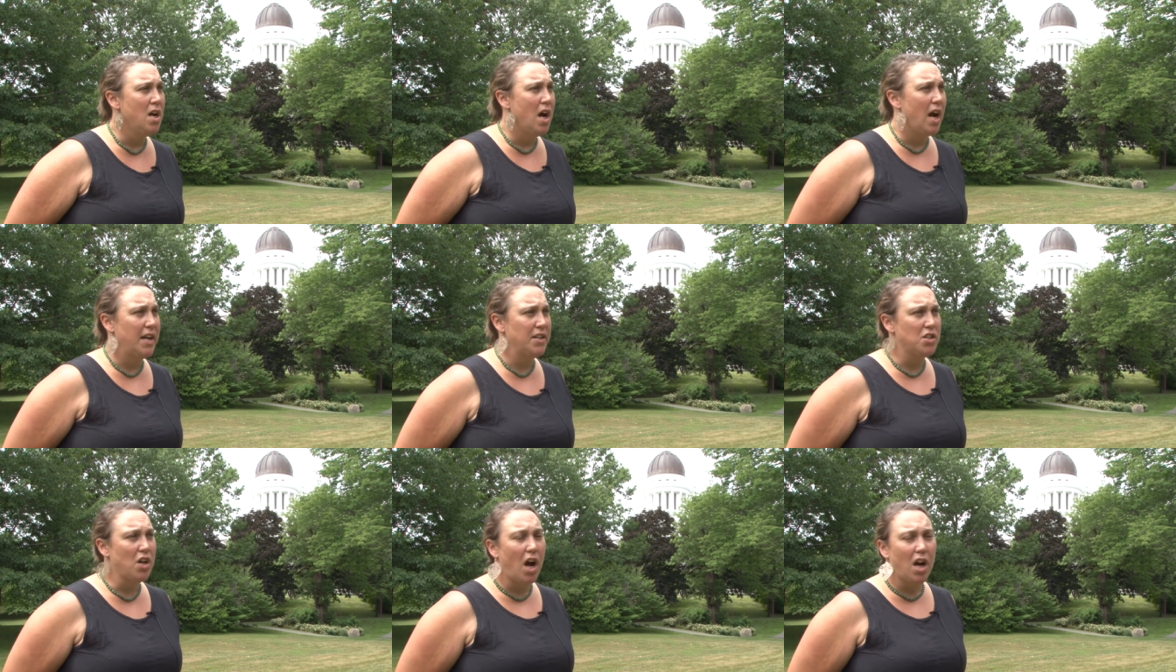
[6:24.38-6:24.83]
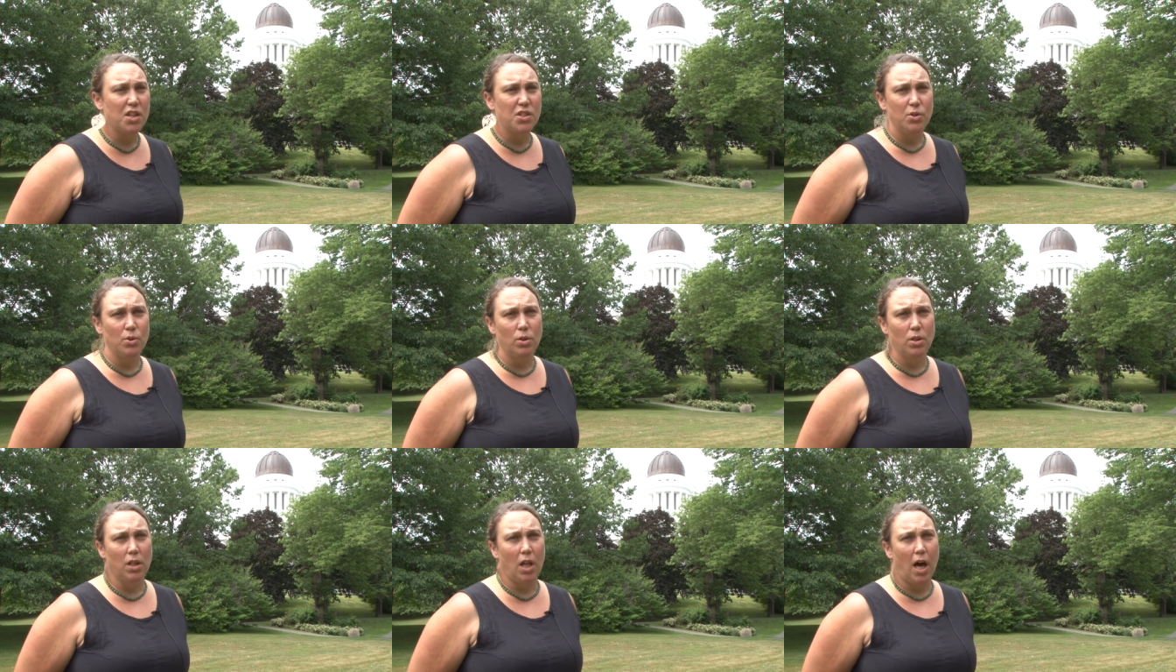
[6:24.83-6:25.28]
I talked
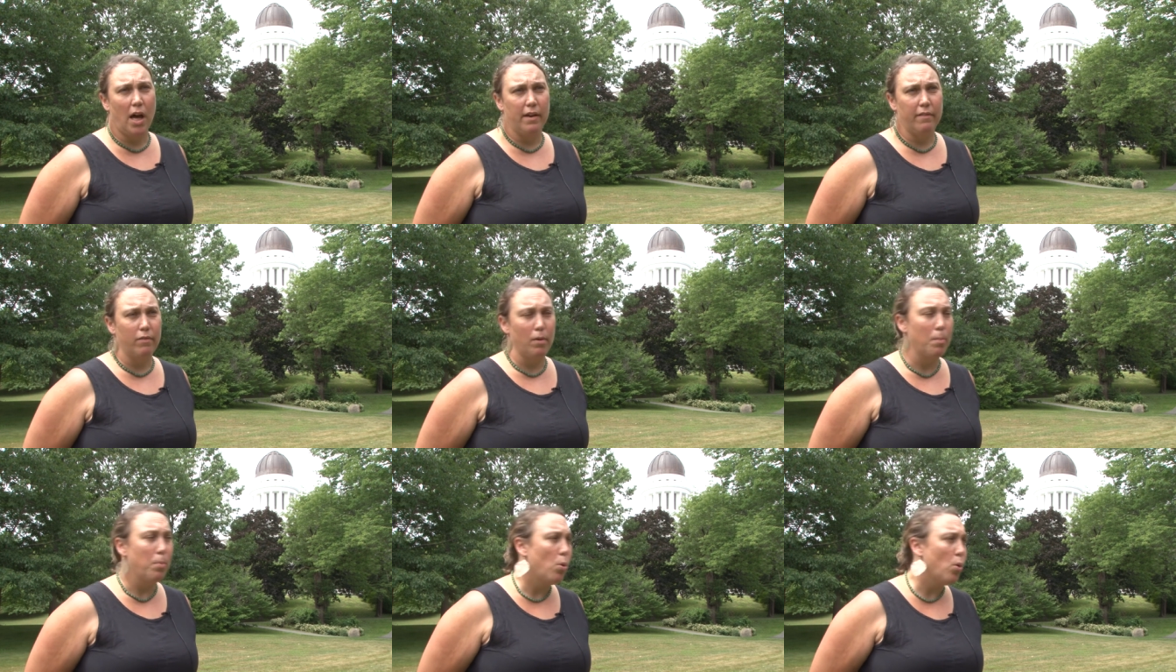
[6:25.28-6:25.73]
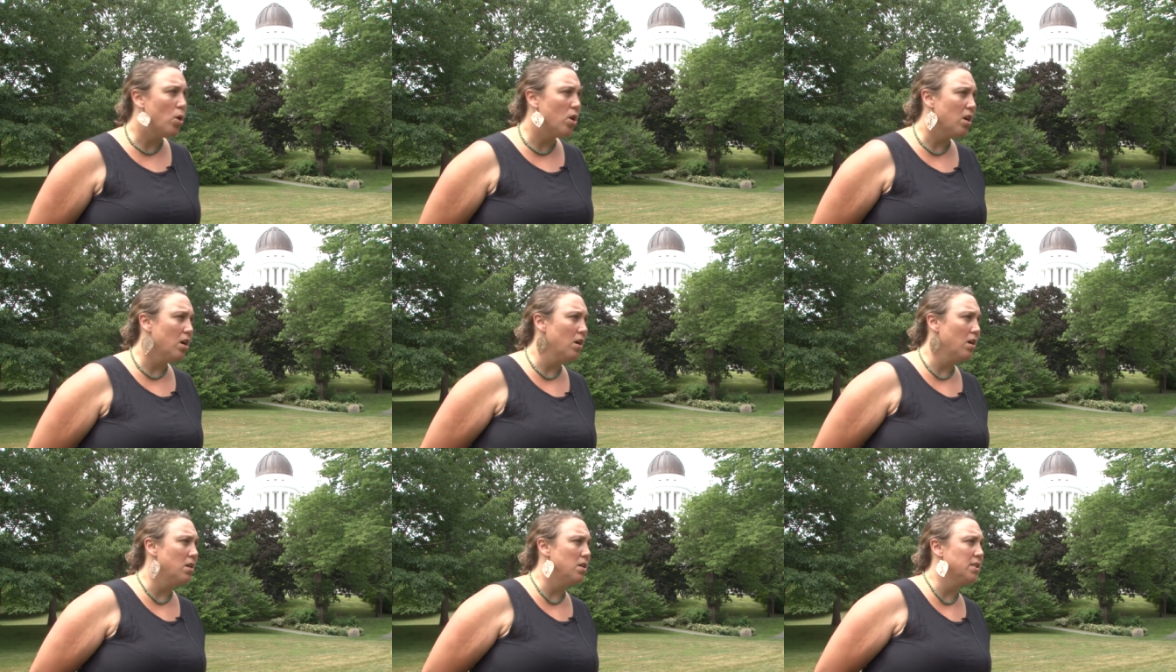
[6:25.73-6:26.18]
to a lot of
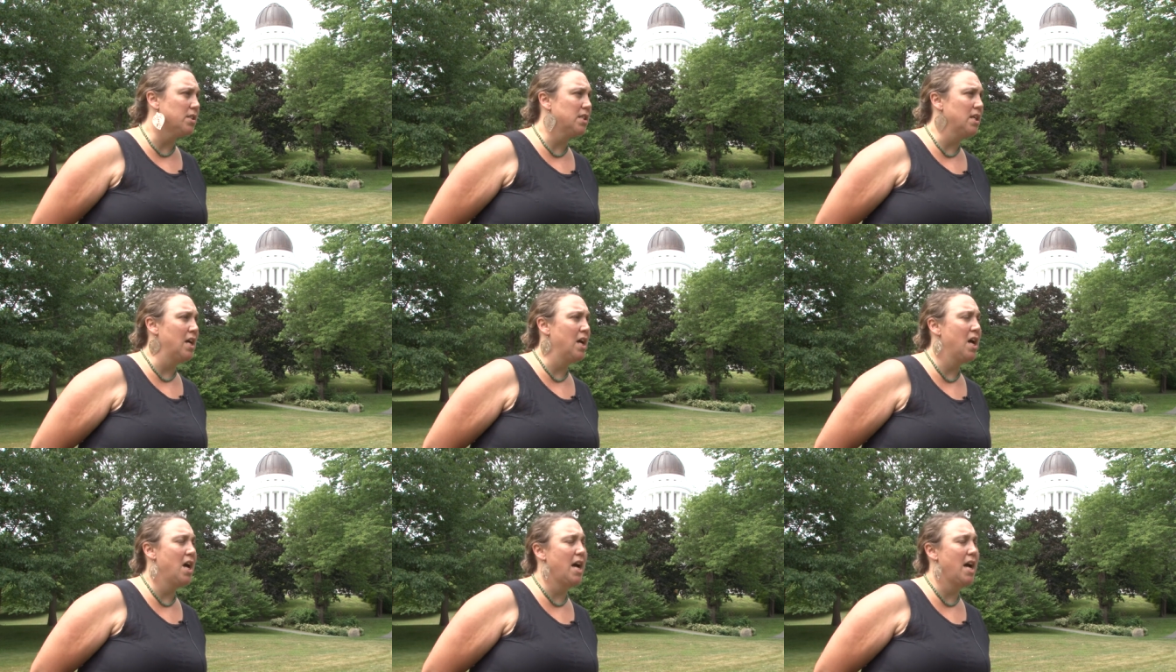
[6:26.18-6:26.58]
reporters.